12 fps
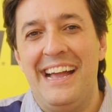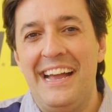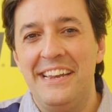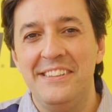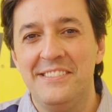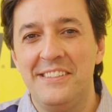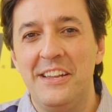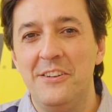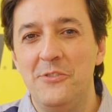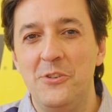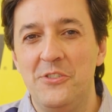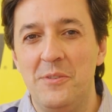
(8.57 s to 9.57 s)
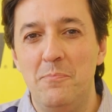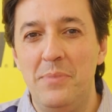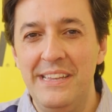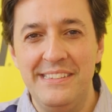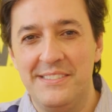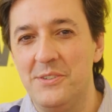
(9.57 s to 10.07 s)
And instead of using
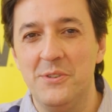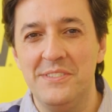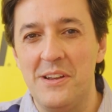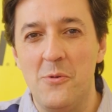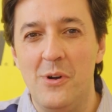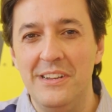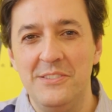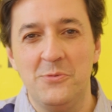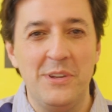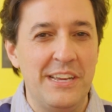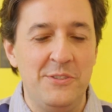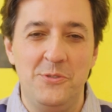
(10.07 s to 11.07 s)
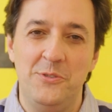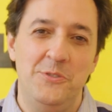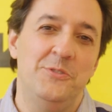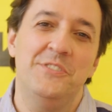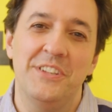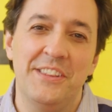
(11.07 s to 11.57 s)
bits, zeros, and ones, we get to
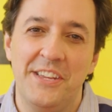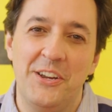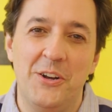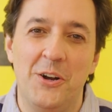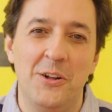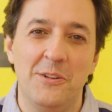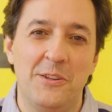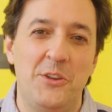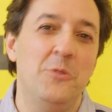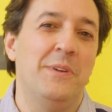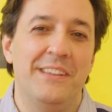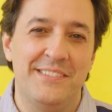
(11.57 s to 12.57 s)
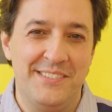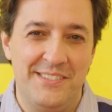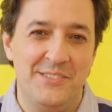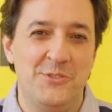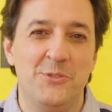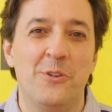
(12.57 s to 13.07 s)
use something called
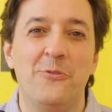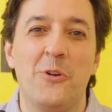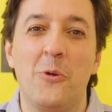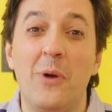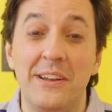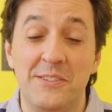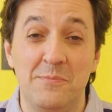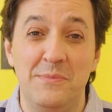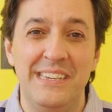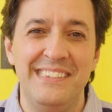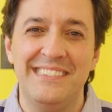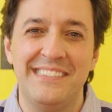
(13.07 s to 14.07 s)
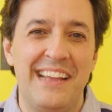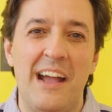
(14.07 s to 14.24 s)
qubits, short for quantum bits.